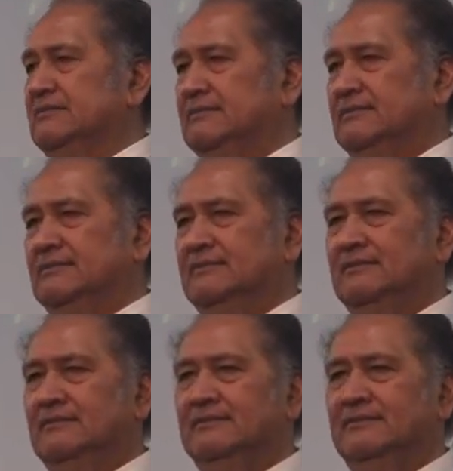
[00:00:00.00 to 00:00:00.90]

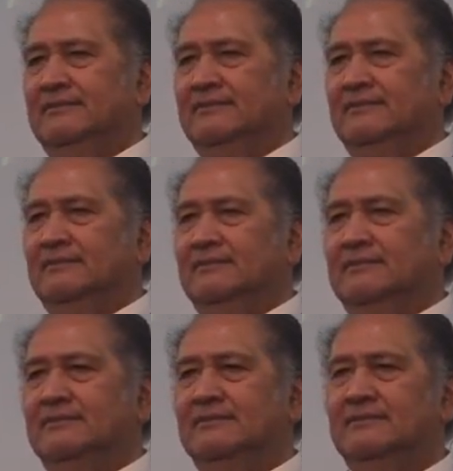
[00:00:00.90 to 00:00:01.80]

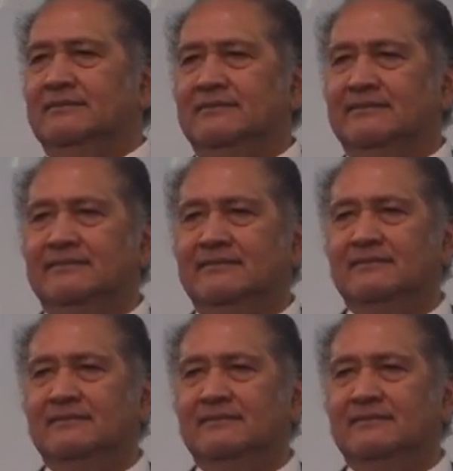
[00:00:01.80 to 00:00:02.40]
No one is speaking in this clip.